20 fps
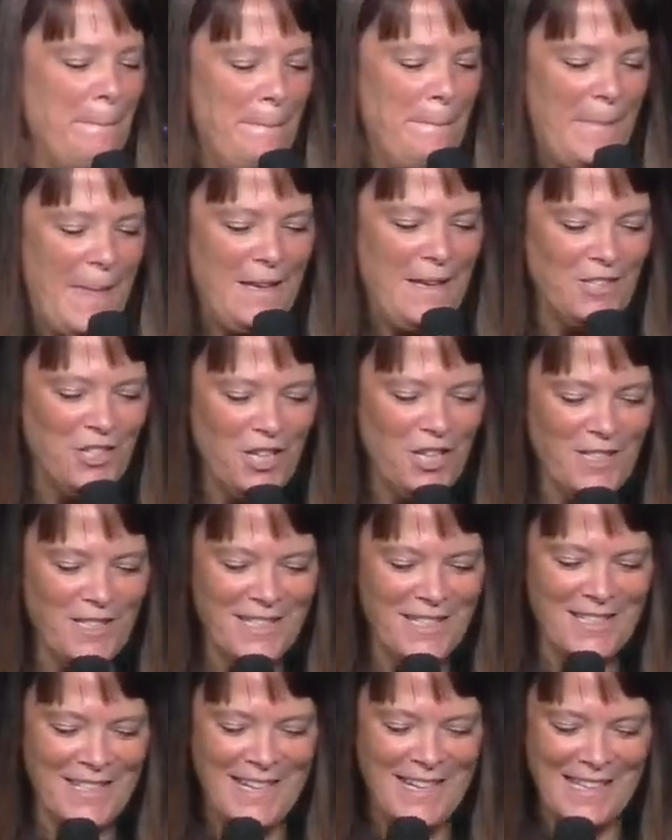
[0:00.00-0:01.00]
Now, just
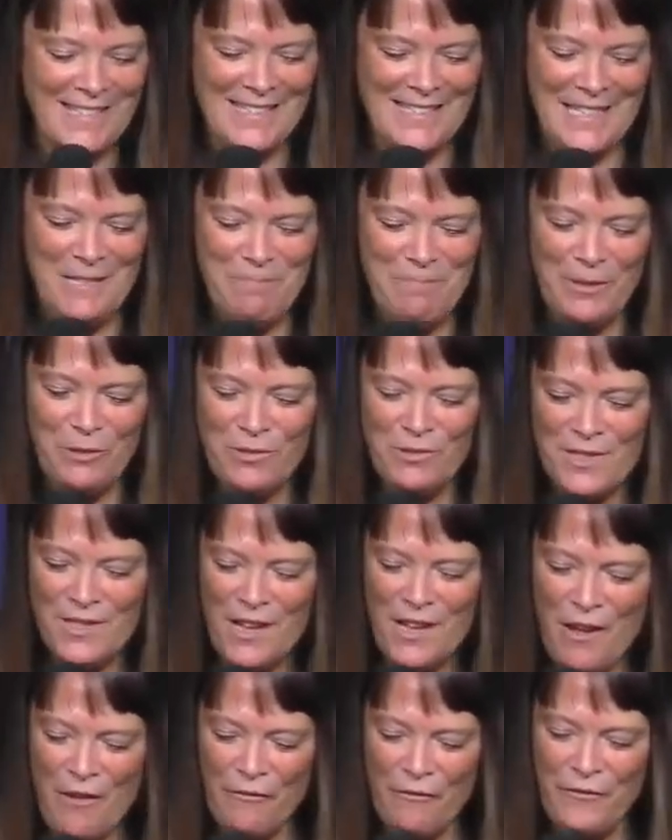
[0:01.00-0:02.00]
as an athlete builds
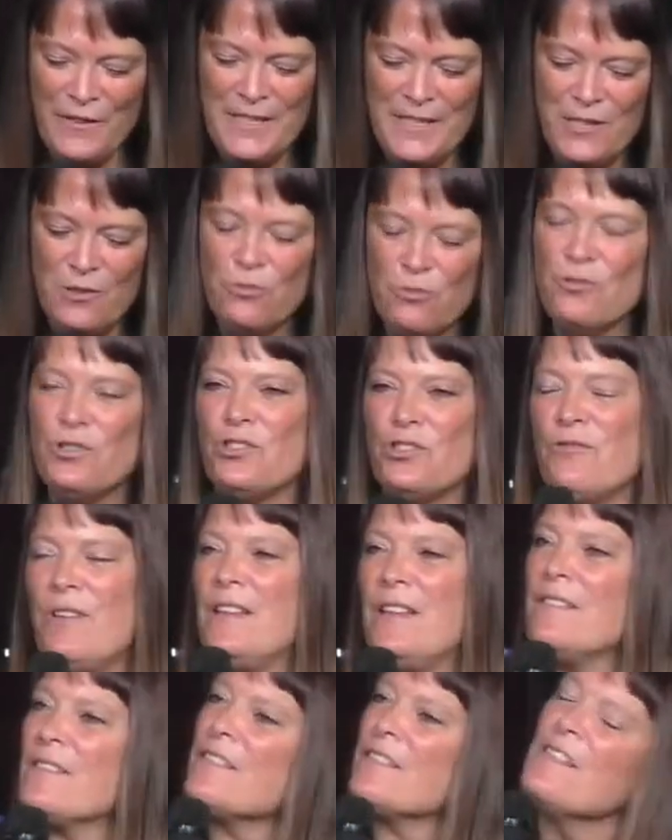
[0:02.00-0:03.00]
physical
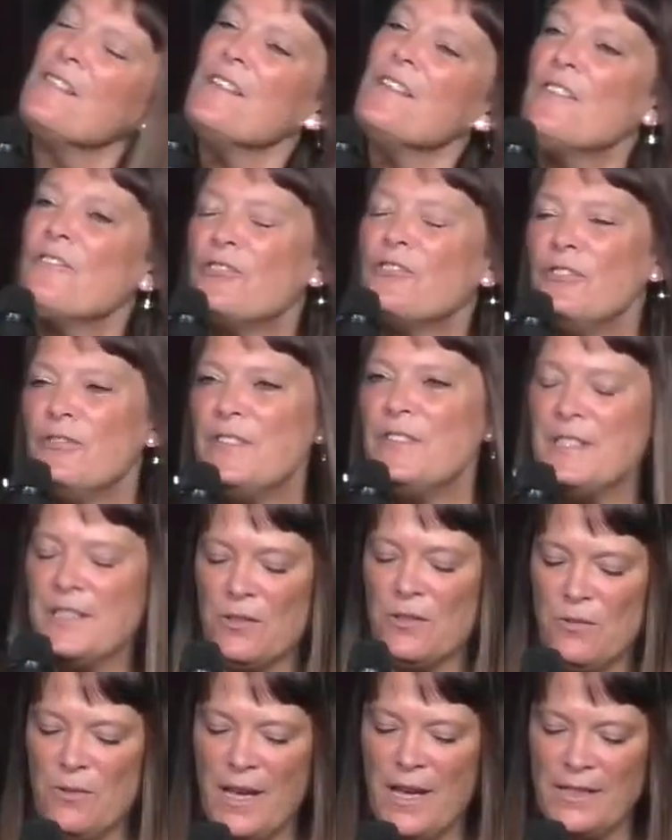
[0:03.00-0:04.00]
strength through
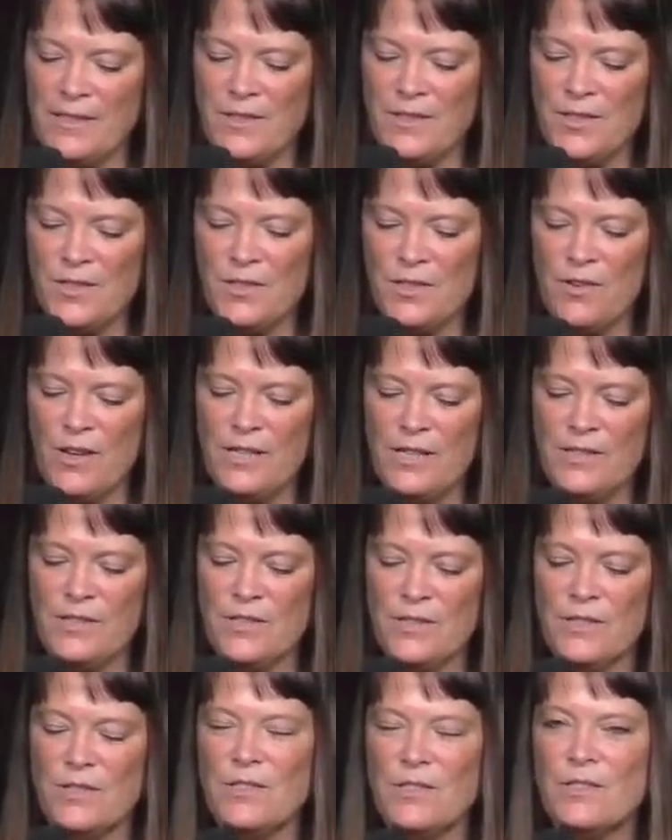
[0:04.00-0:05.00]
physical exercise,